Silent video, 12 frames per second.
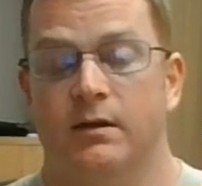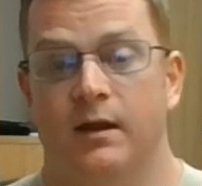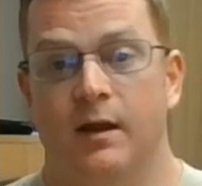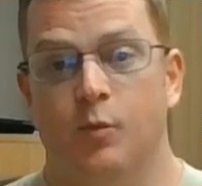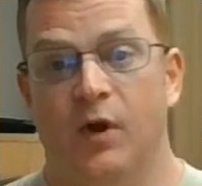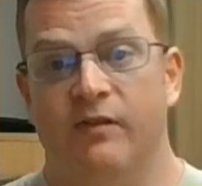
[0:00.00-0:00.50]

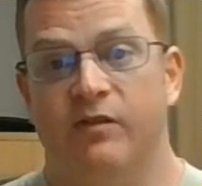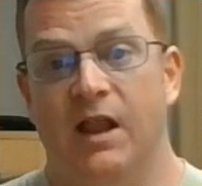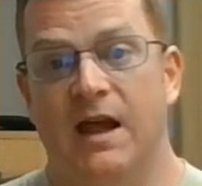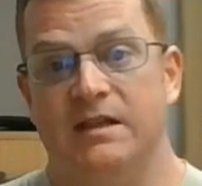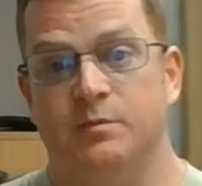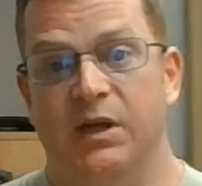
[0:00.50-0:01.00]
Then we have
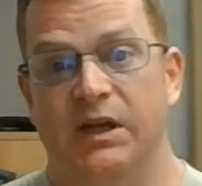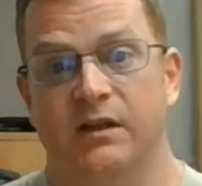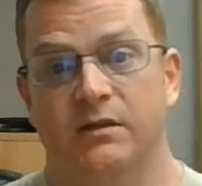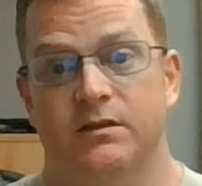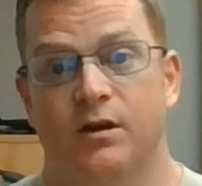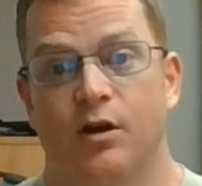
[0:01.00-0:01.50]
Class
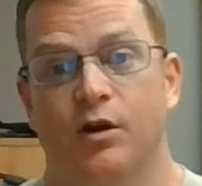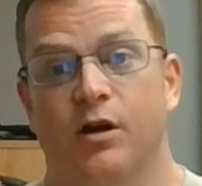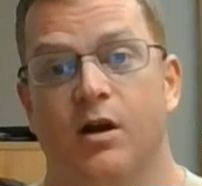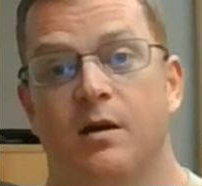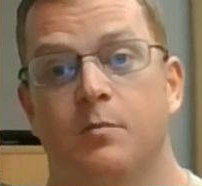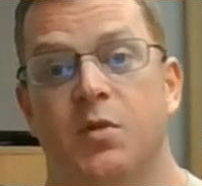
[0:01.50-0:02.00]
B's, or
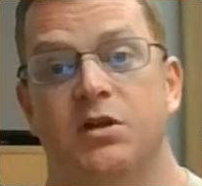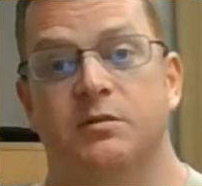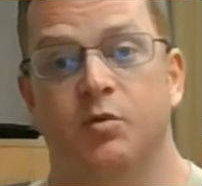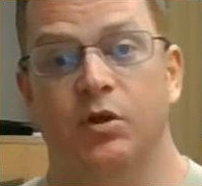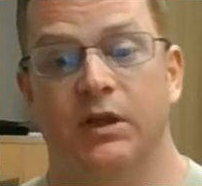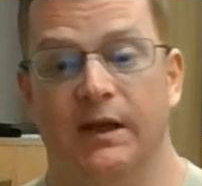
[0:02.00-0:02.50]

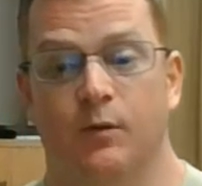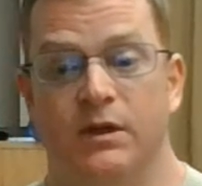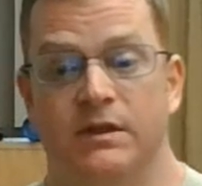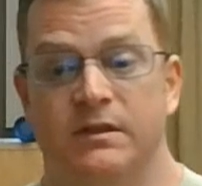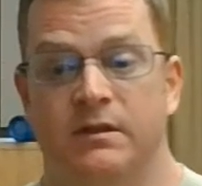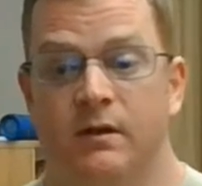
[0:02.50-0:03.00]
combustible
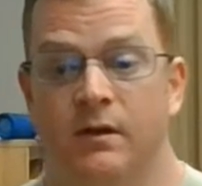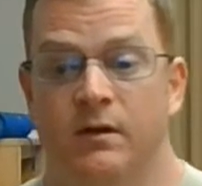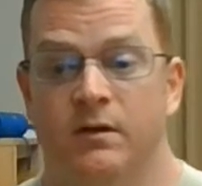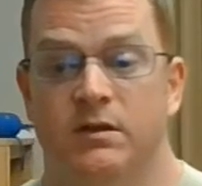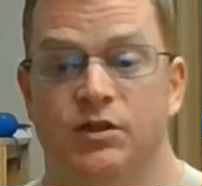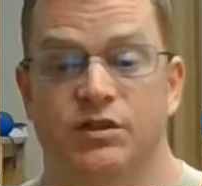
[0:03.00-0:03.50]
liquids,
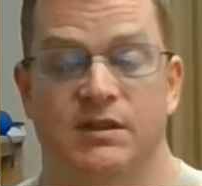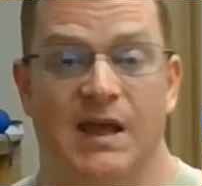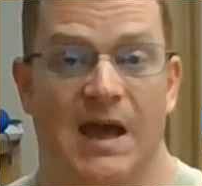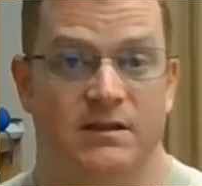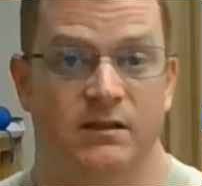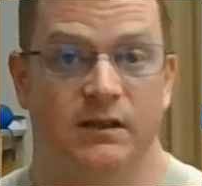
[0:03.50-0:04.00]
such as
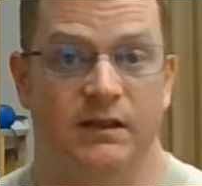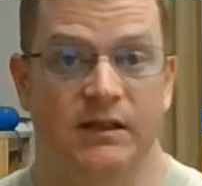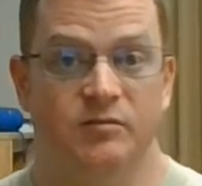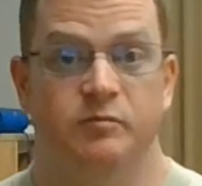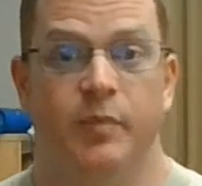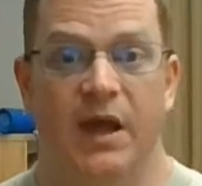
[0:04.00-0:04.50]

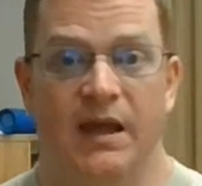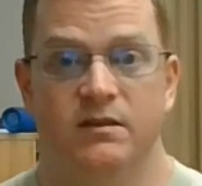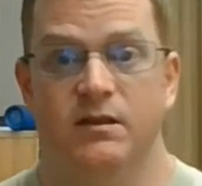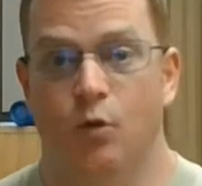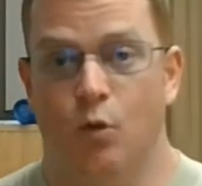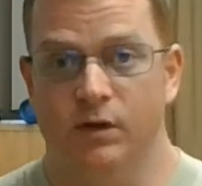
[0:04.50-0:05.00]
gasoline,
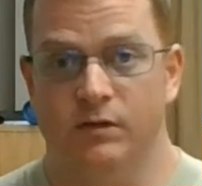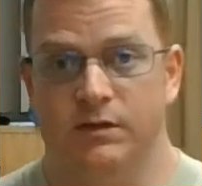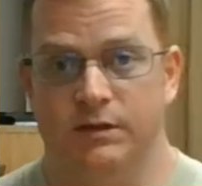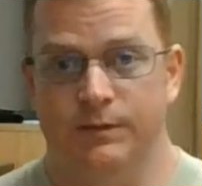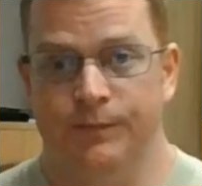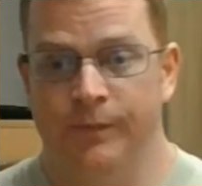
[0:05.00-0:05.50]
paints, and
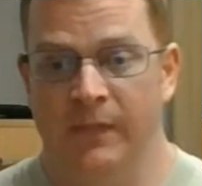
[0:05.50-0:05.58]
oils.